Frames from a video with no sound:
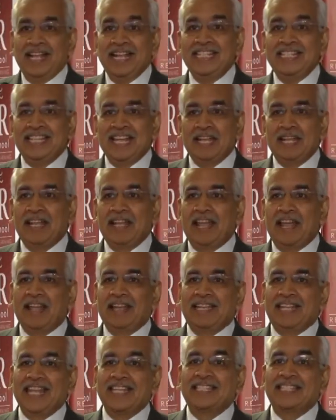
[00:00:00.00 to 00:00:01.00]
engine
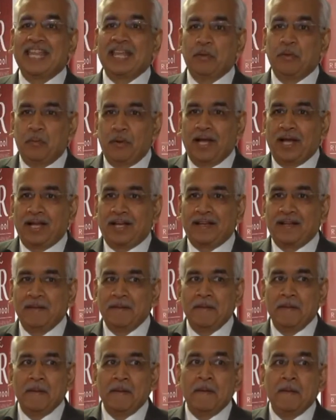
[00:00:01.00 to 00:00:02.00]
testing work.
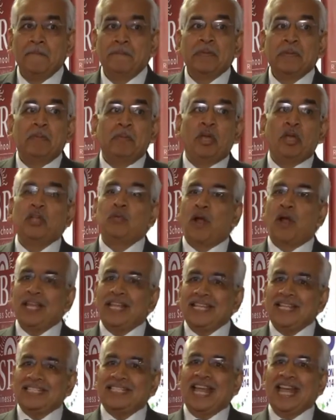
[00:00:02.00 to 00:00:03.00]
Because
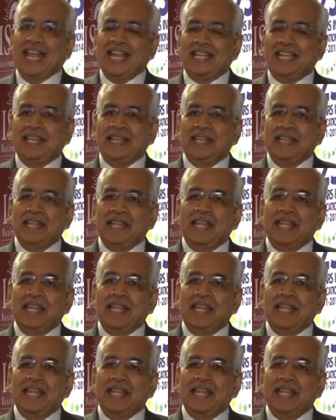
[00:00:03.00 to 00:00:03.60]
what he said